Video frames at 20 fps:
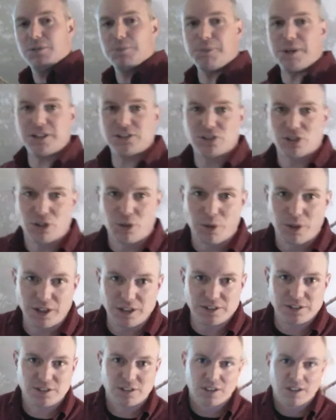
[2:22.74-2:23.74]
makes a
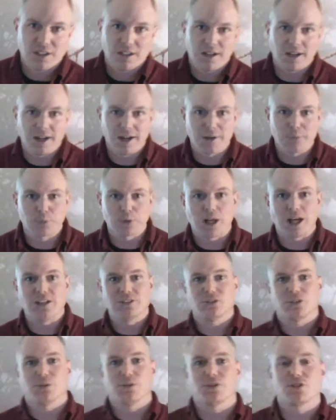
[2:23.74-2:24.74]
noise. What I
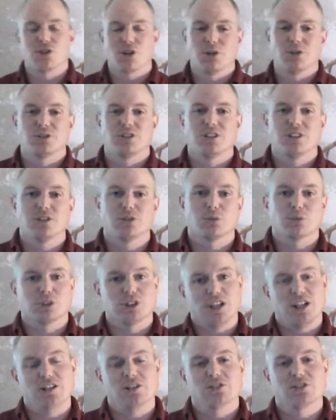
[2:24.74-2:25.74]
do with Josie is when
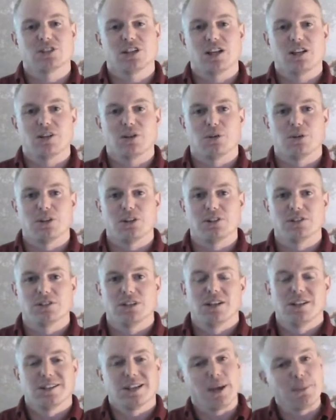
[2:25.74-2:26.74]
she hears that noise,
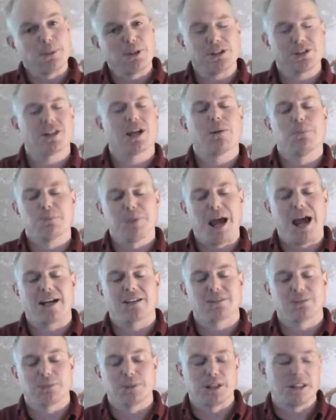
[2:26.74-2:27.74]
that means come
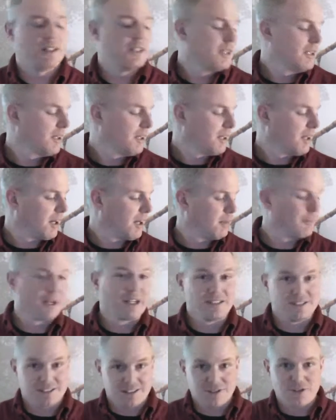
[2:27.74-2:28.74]
back to me.
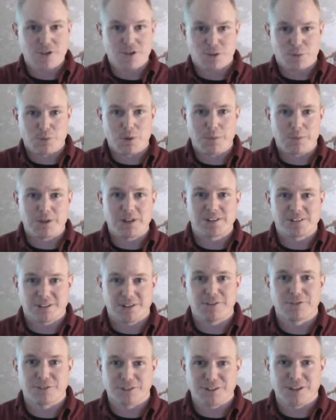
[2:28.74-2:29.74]
I did just whip
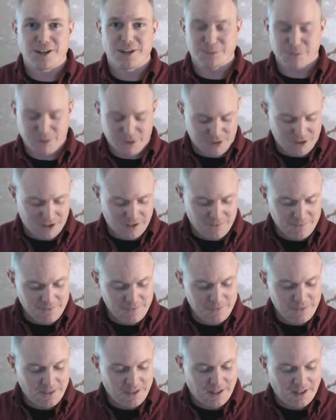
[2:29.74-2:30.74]
myself in the head with that.
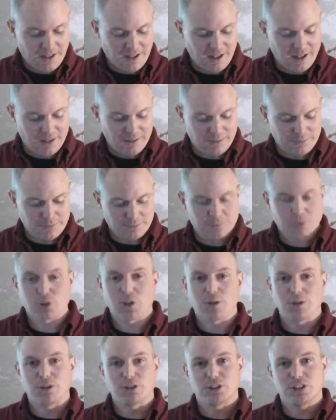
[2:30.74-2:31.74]

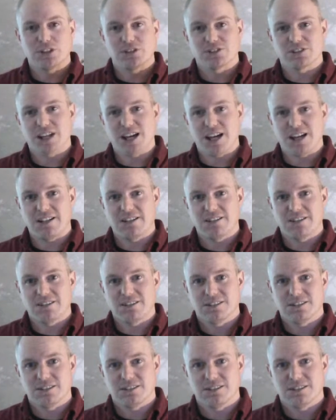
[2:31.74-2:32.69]
So anyway, she hears that.